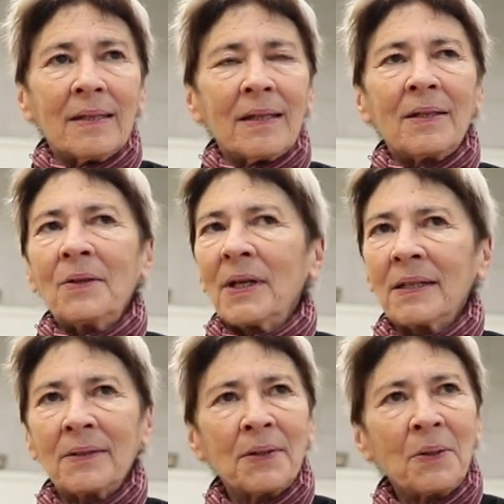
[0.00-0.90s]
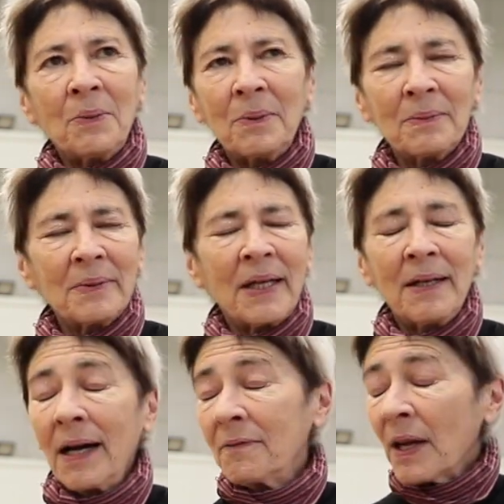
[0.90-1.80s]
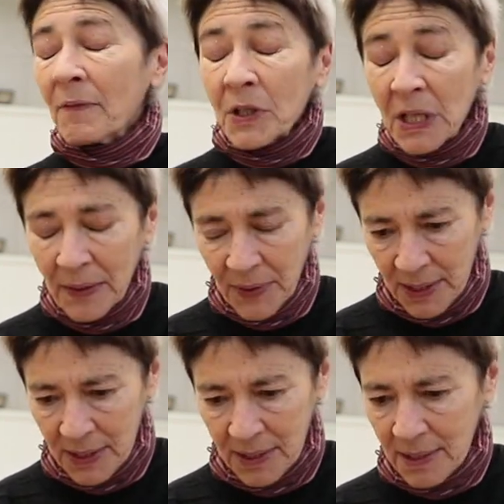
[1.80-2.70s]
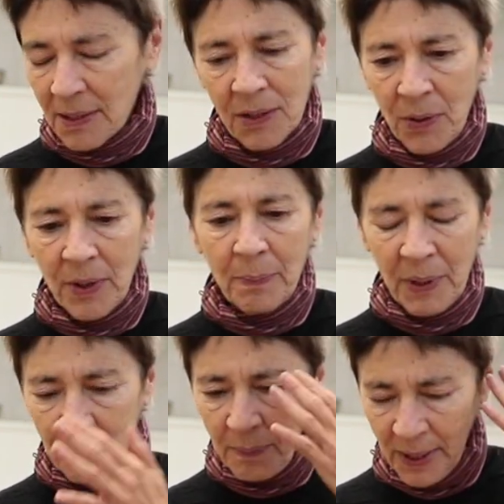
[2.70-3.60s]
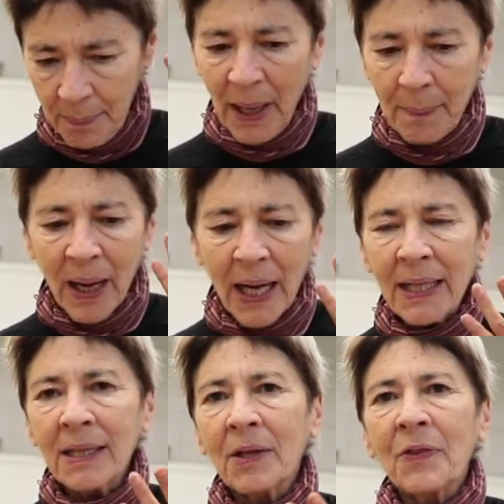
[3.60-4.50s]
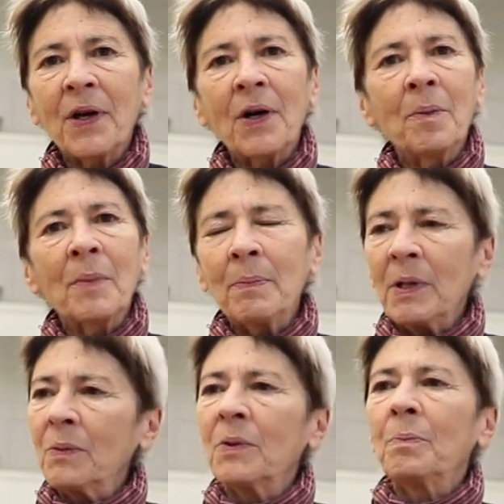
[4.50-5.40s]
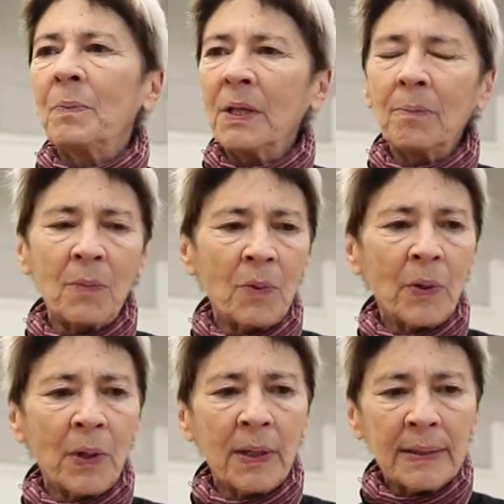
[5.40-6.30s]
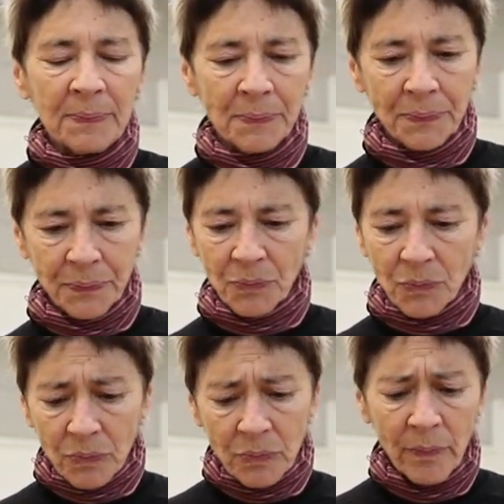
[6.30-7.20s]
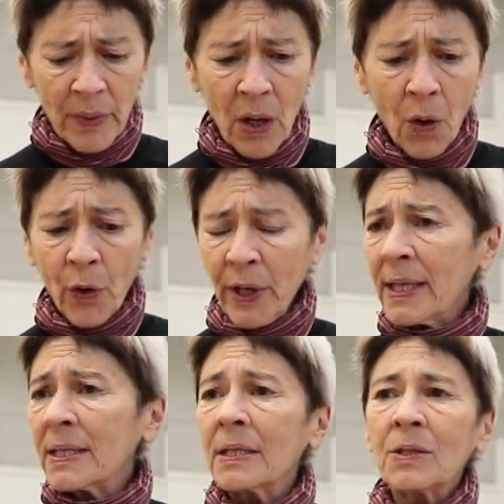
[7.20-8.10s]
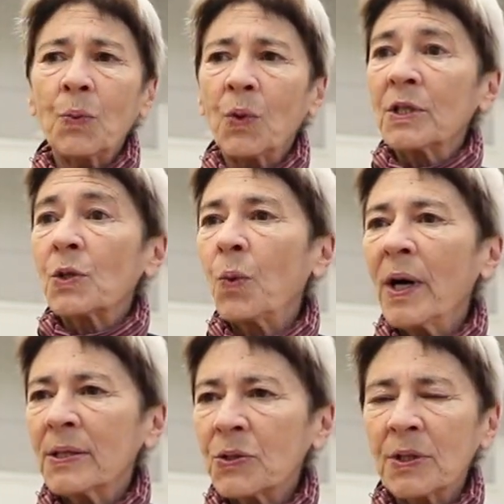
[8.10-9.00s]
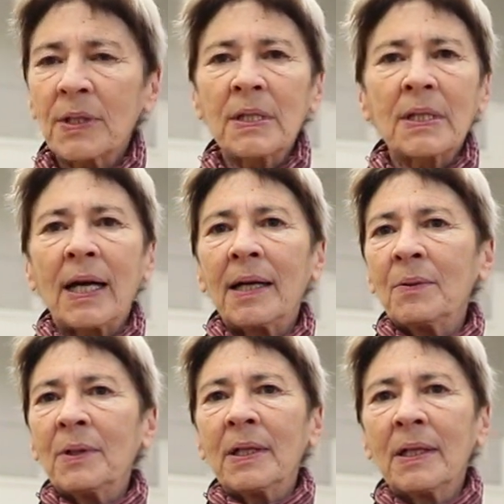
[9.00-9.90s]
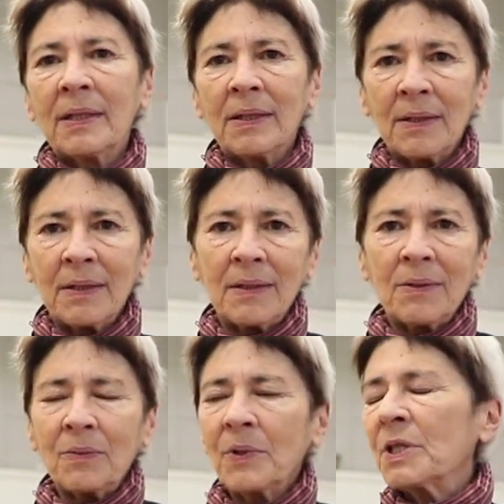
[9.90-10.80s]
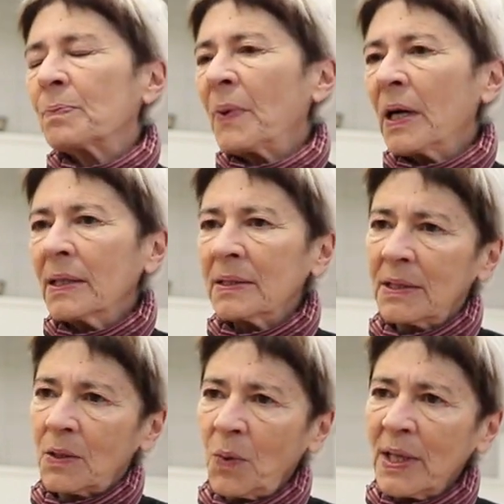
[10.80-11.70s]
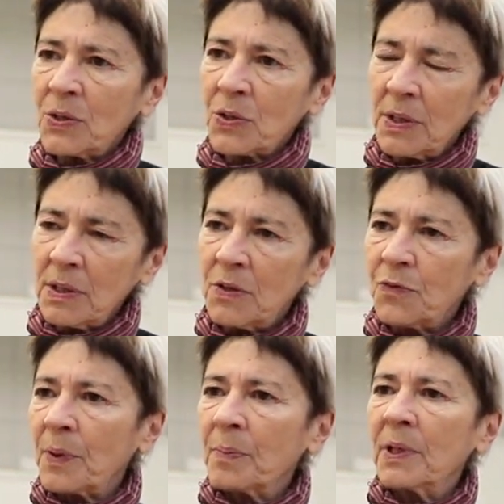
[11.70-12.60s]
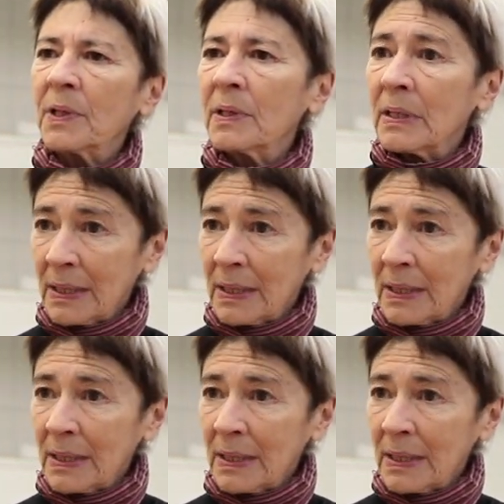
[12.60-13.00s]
don't know. I've never done this, so, but in my mind I thought, oh, maybe it would be more oriented towards questions. I would respond to questions from the